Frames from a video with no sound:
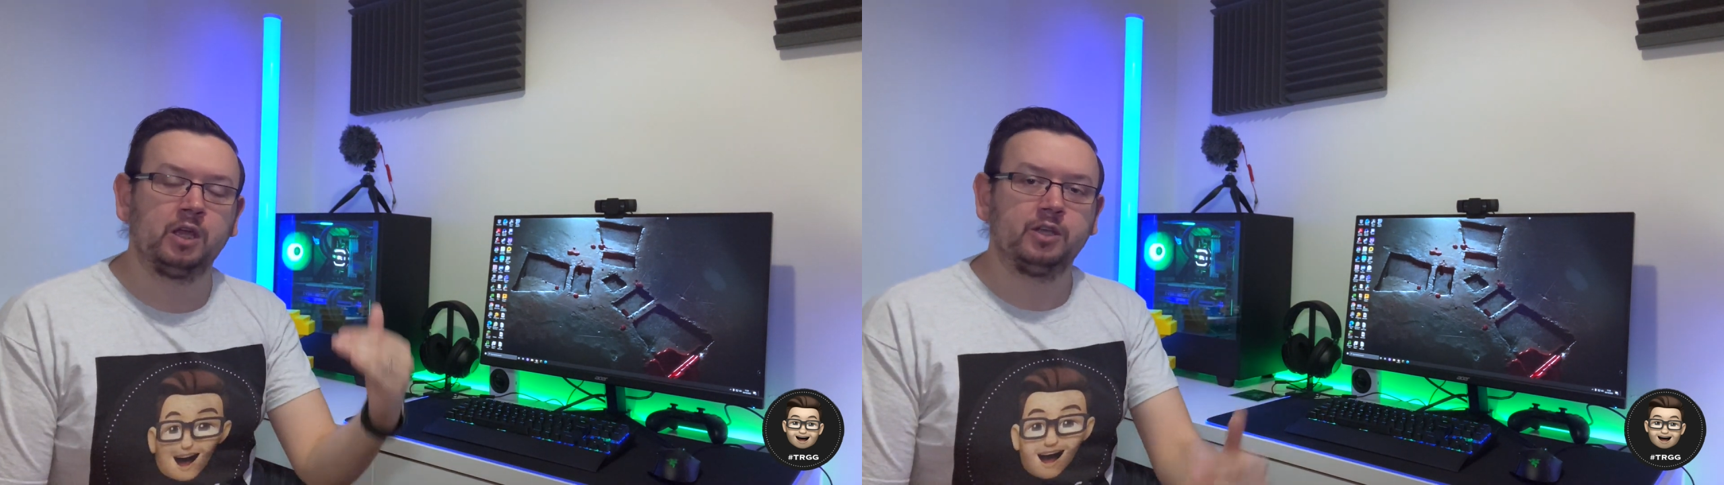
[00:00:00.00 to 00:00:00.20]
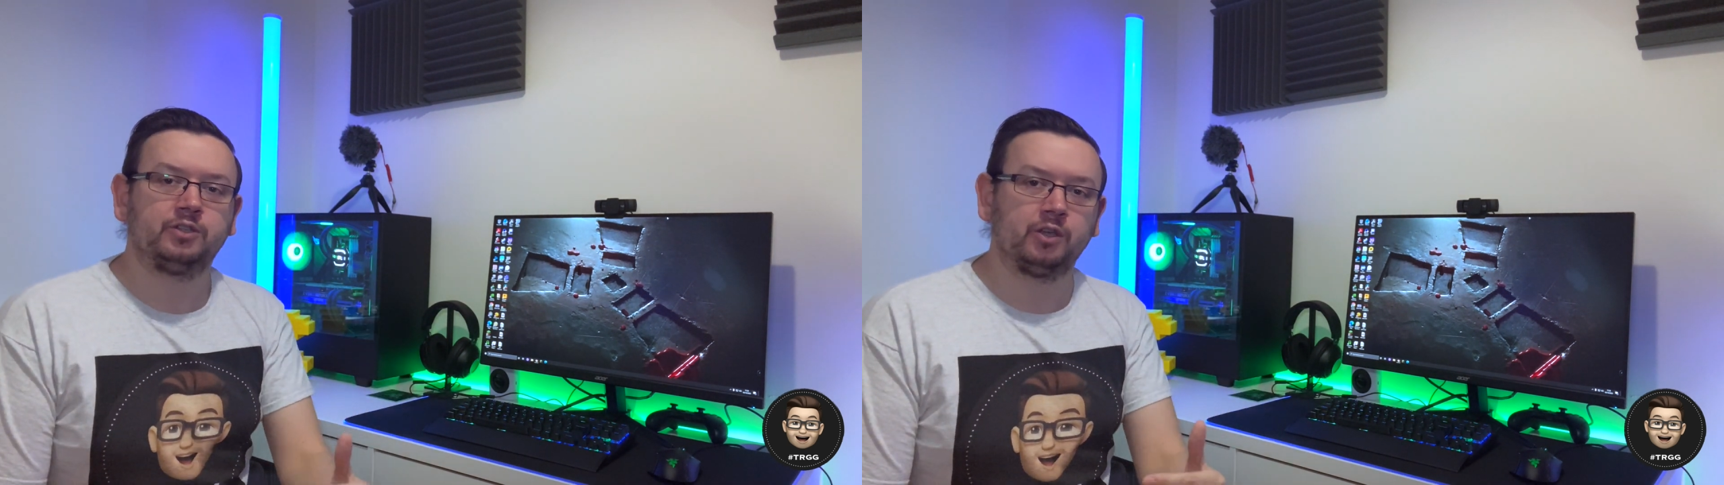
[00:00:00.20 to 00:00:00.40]

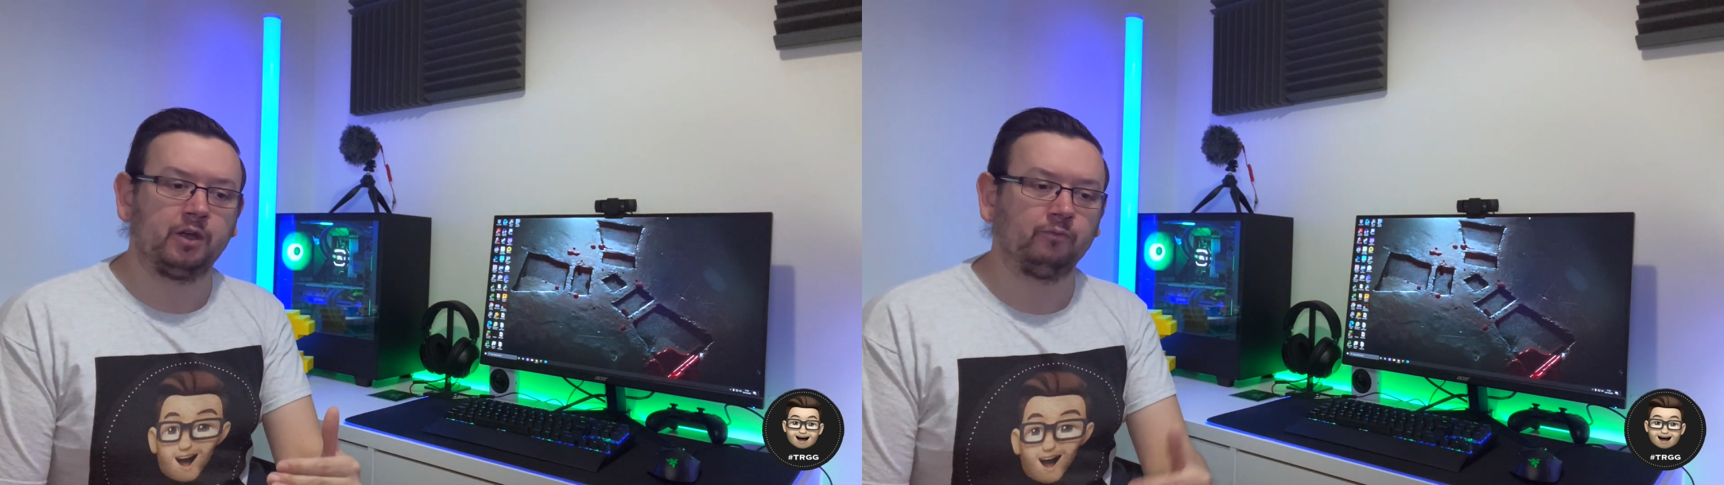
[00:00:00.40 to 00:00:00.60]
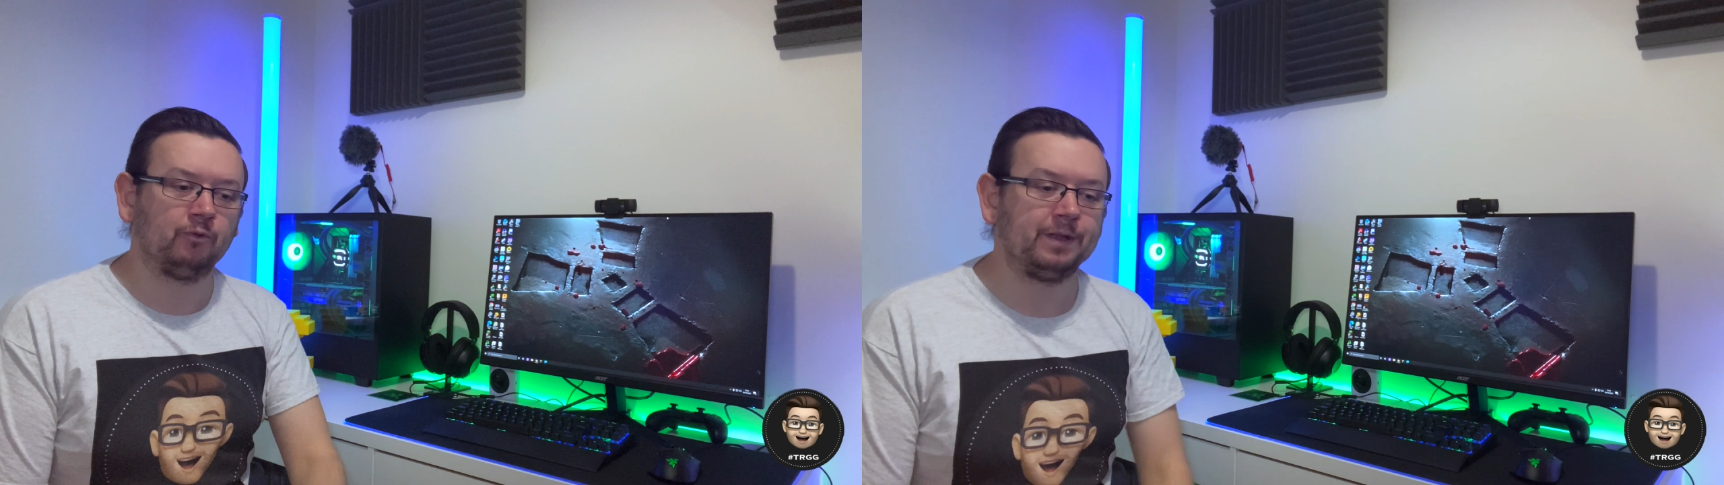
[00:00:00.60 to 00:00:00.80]

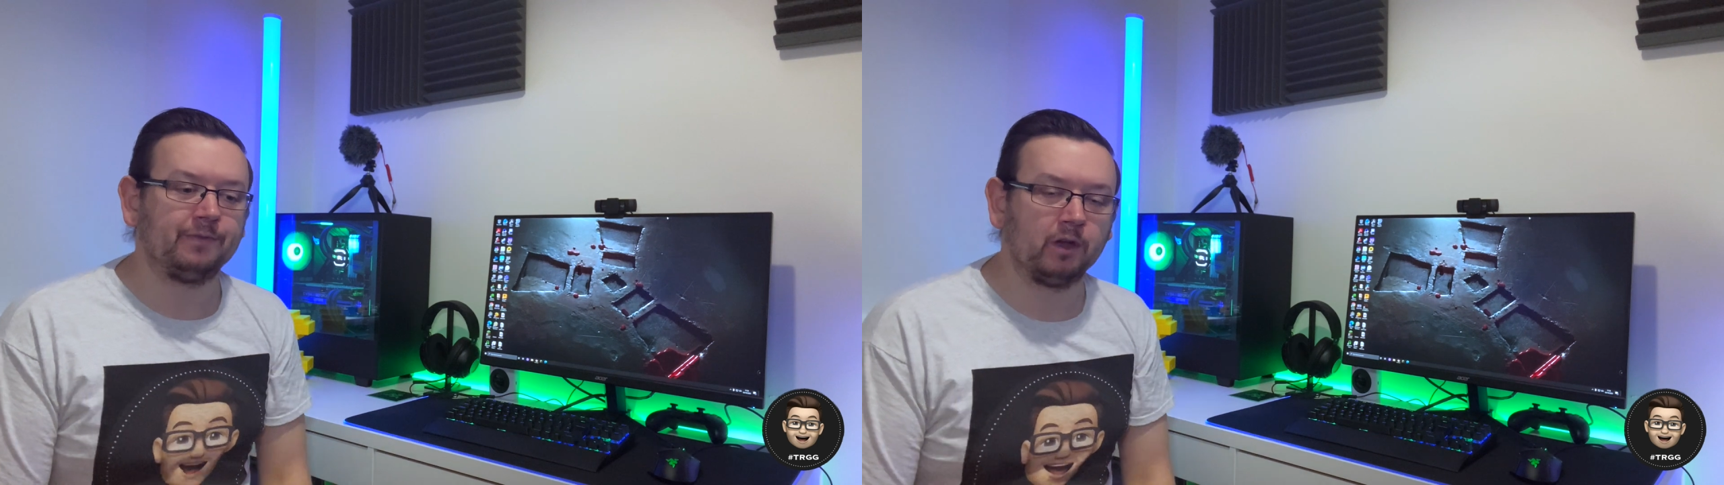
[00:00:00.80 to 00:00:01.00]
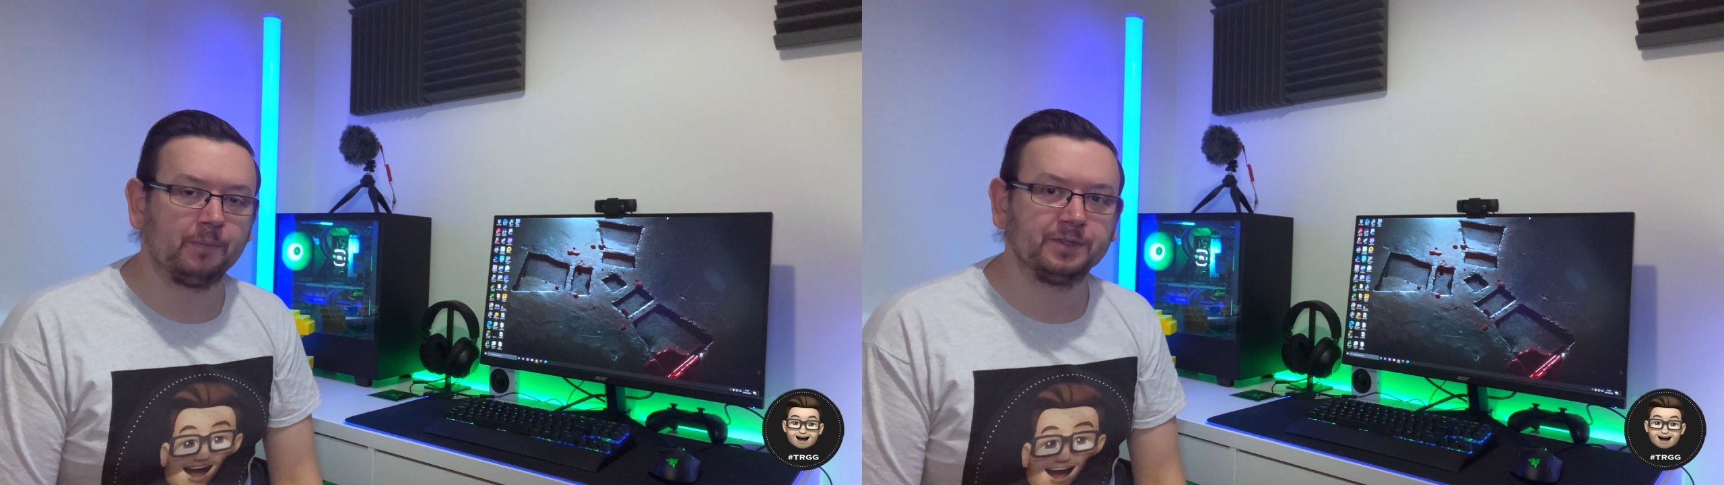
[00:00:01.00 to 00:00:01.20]
certain
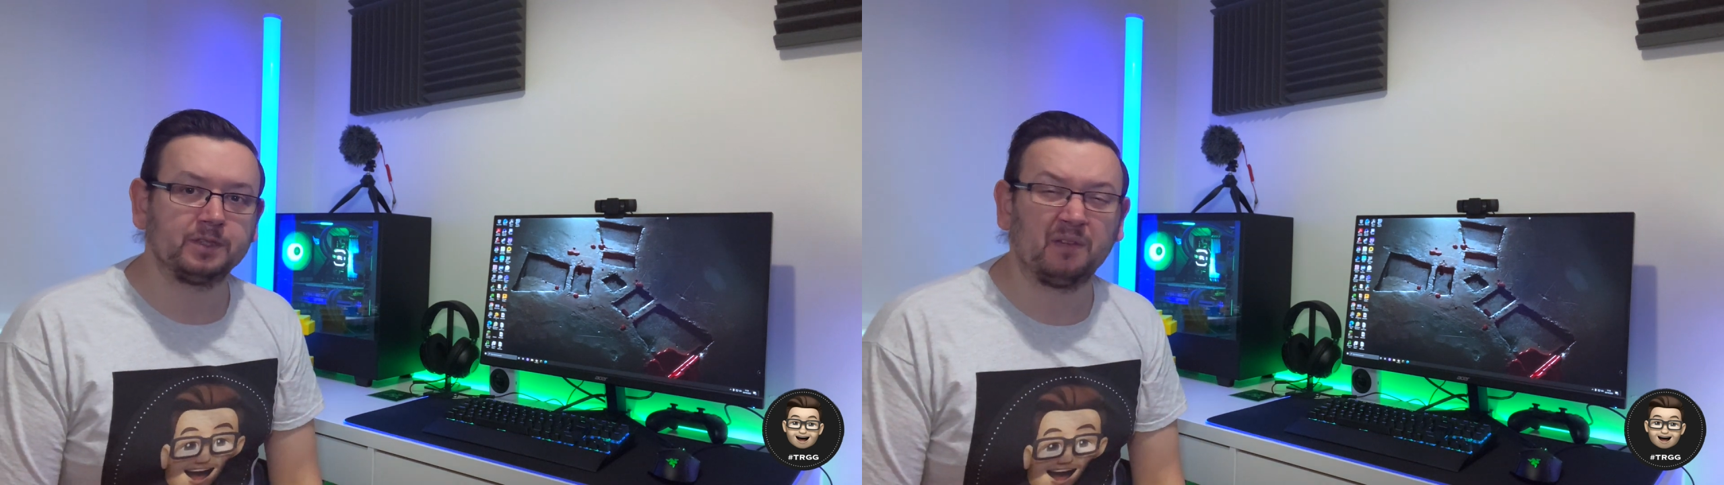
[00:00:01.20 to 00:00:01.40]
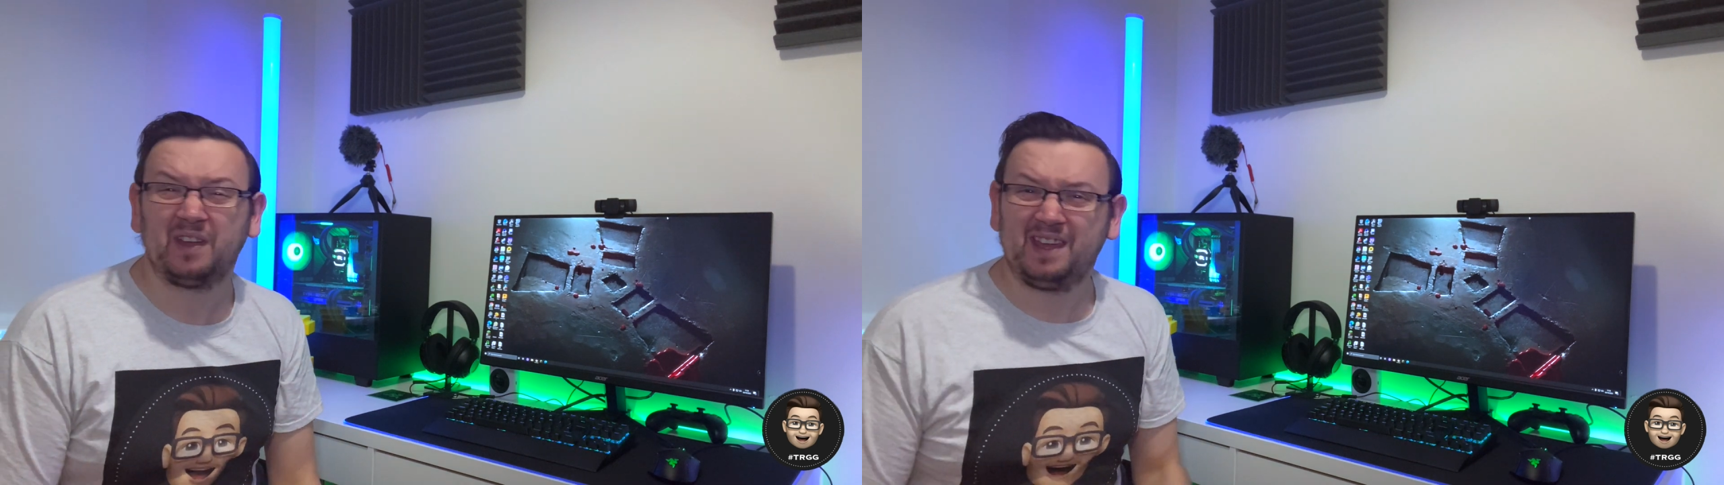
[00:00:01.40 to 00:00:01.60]
reverb and stuff.